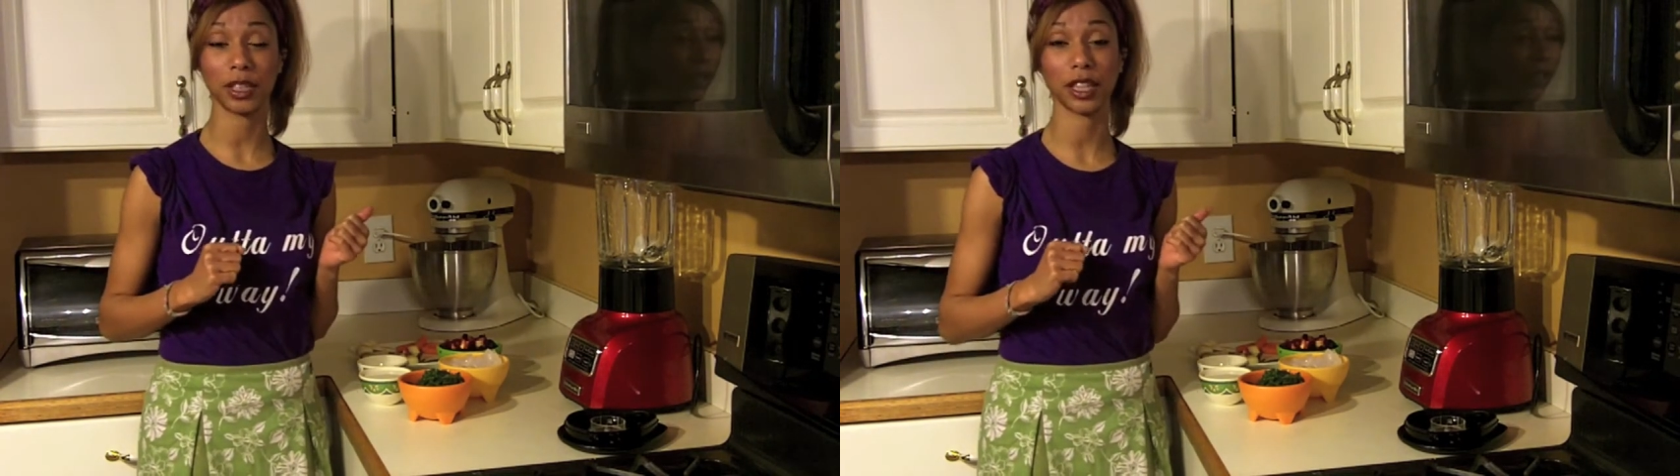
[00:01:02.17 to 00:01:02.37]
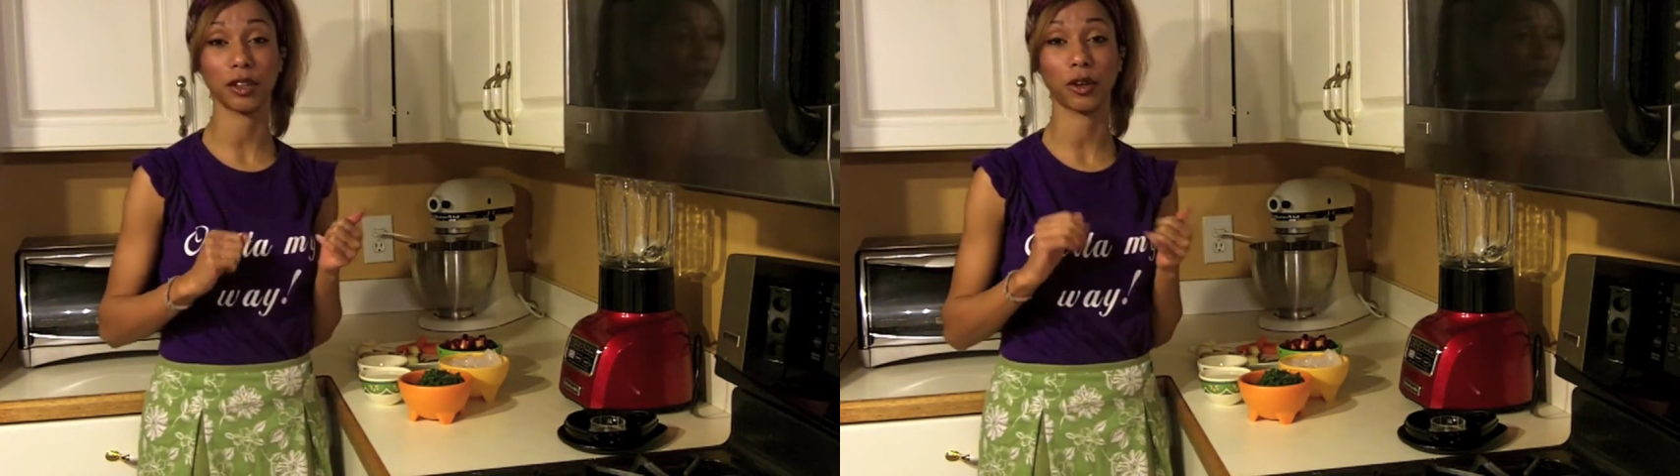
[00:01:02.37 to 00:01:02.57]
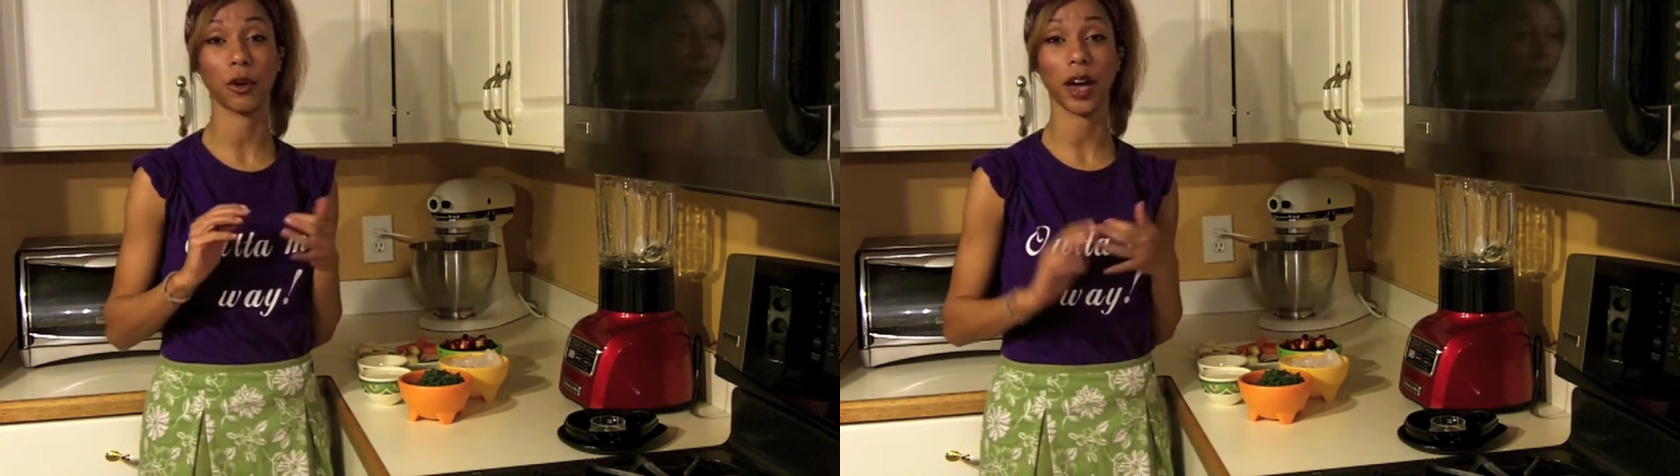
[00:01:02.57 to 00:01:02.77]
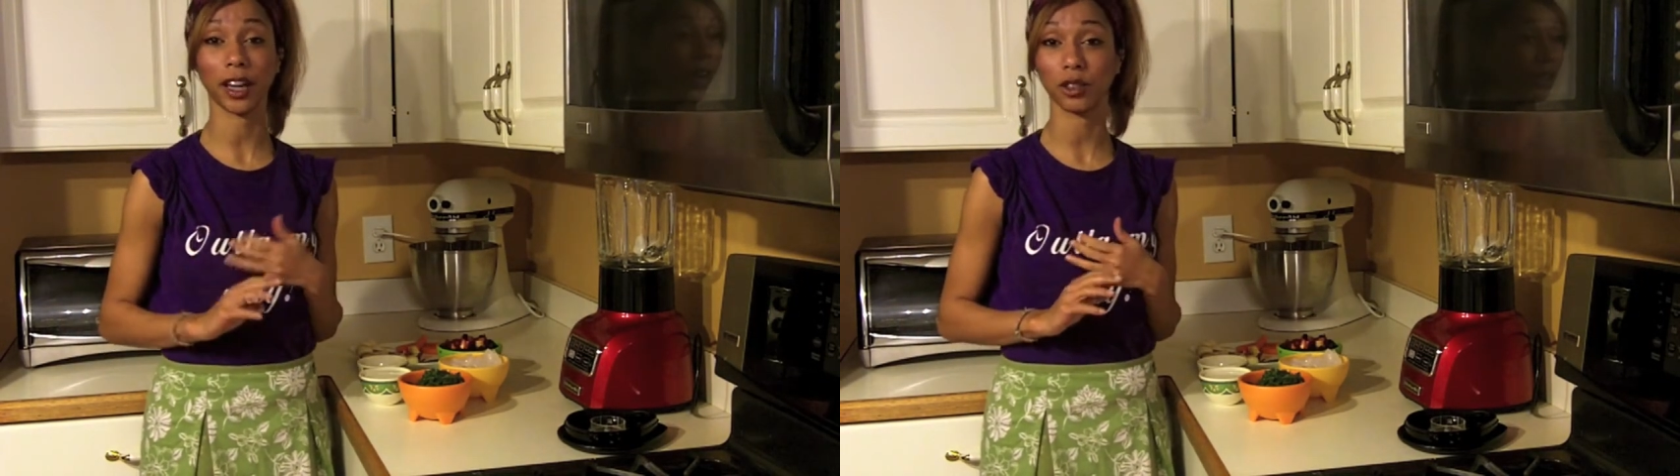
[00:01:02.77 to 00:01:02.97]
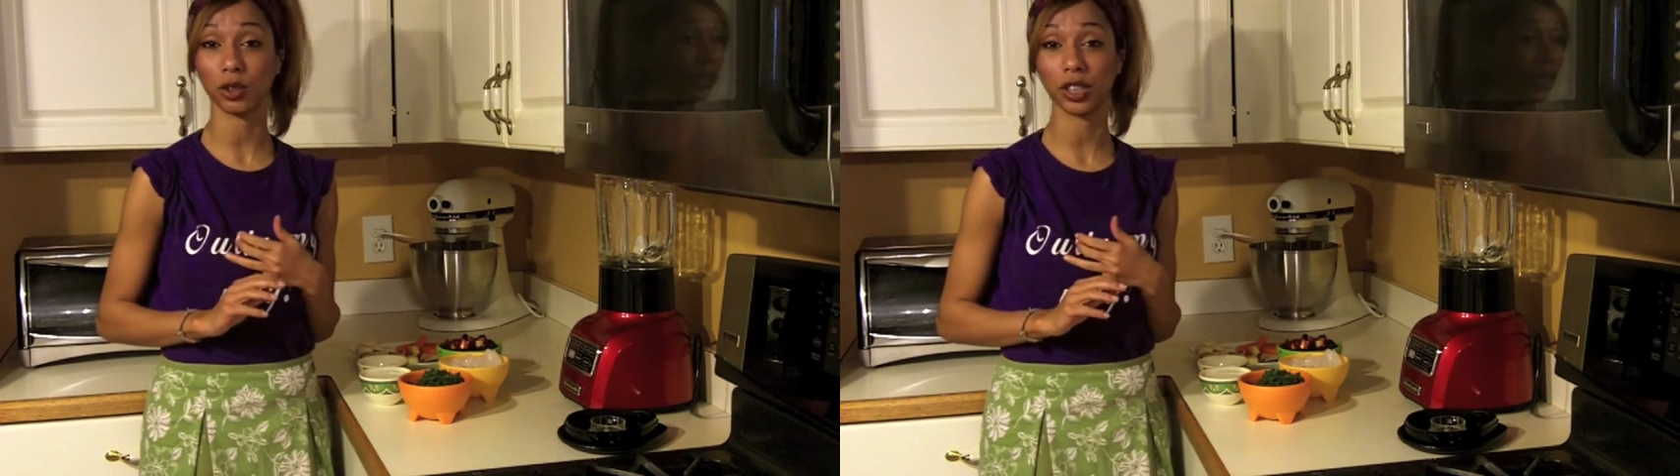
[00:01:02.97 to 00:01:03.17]
to either go
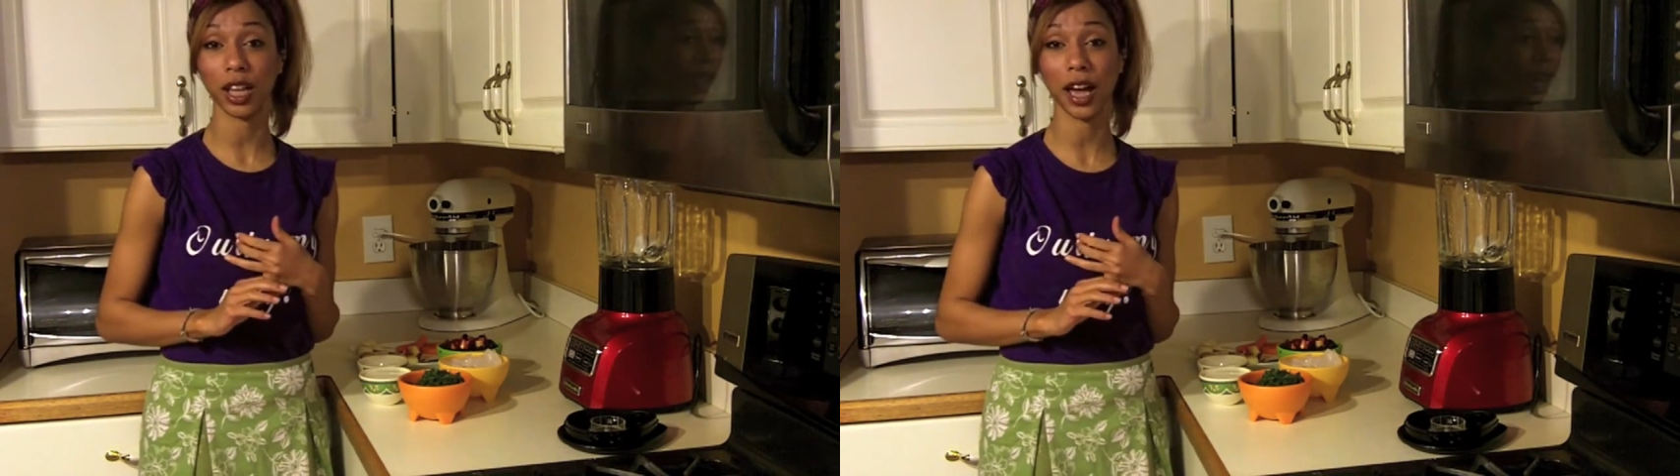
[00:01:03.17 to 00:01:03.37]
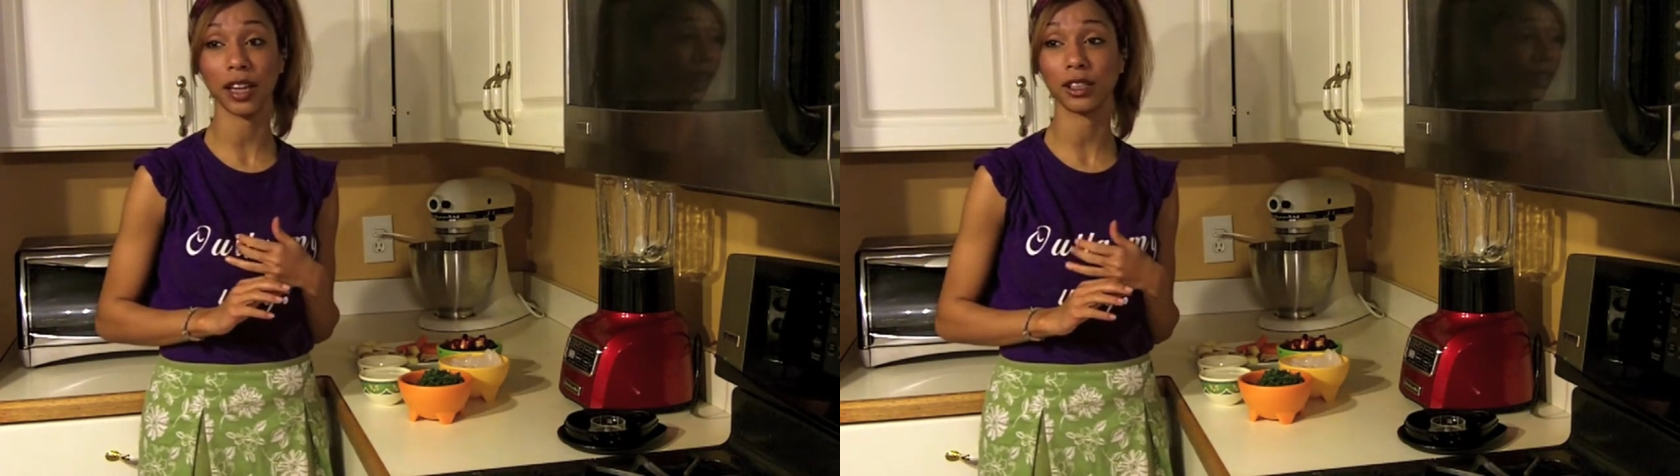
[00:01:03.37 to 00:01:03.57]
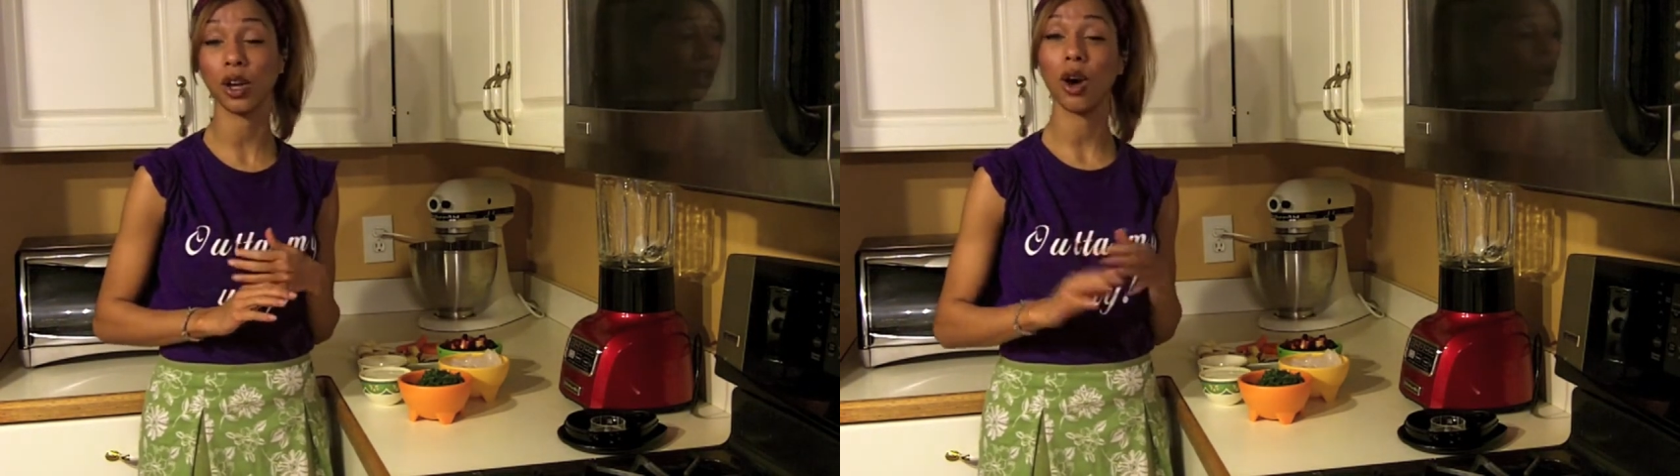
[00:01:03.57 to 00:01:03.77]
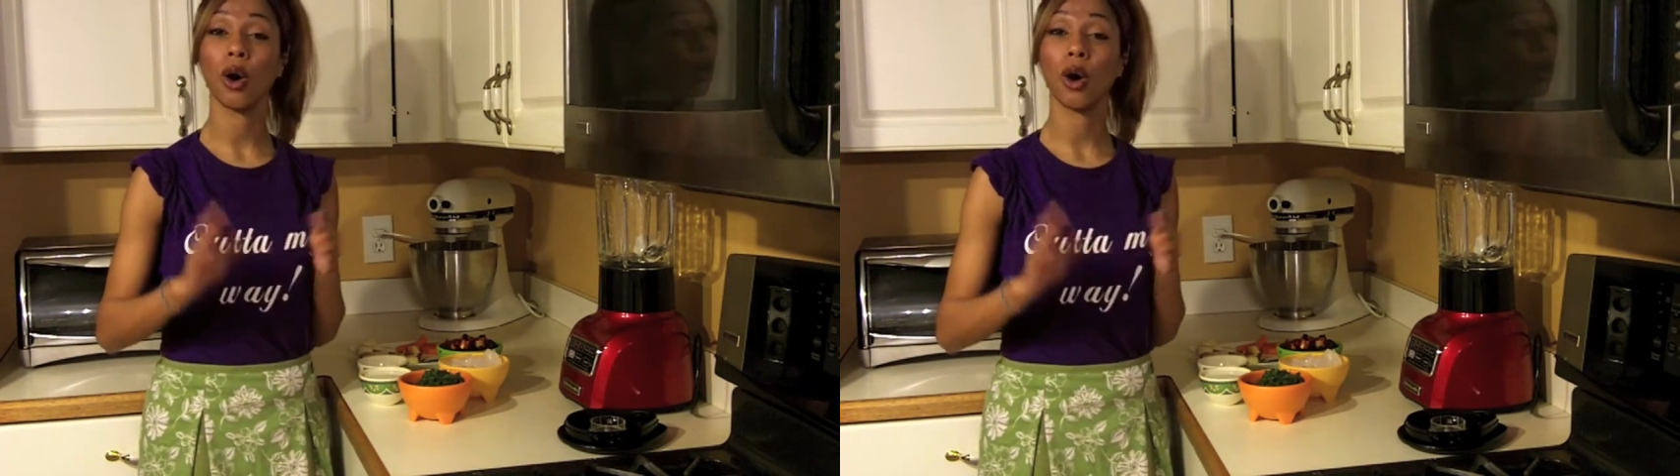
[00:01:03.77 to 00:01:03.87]
exercise